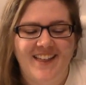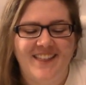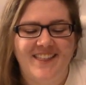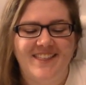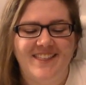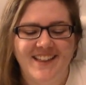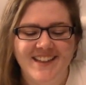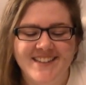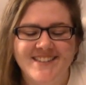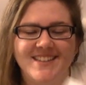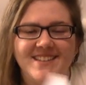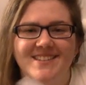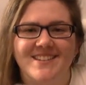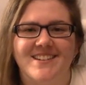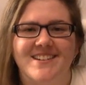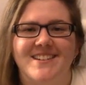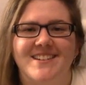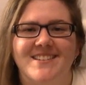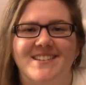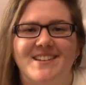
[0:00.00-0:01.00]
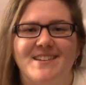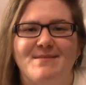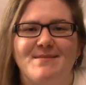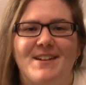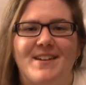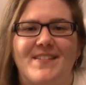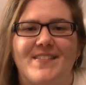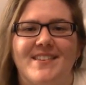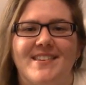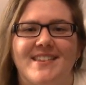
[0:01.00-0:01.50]
This is awesome.
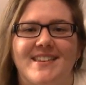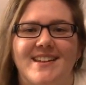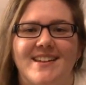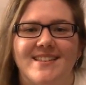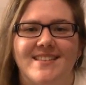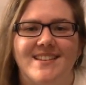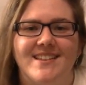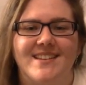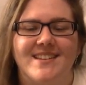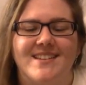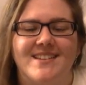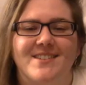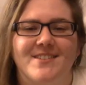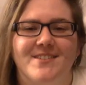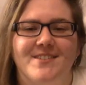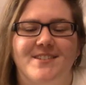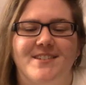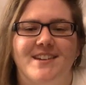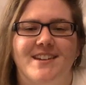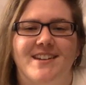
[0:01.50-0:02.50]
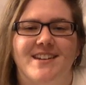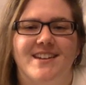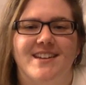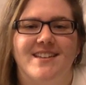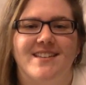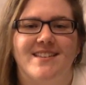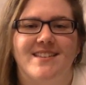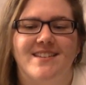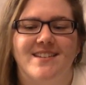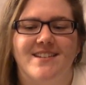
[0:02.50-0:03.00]
I've seen this on
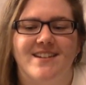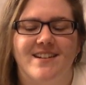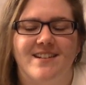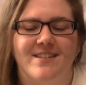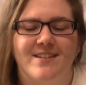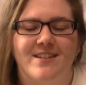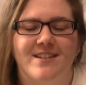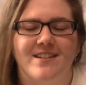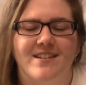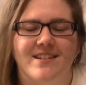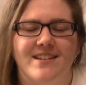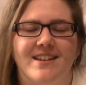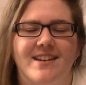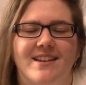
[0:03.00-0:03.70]
Instagram,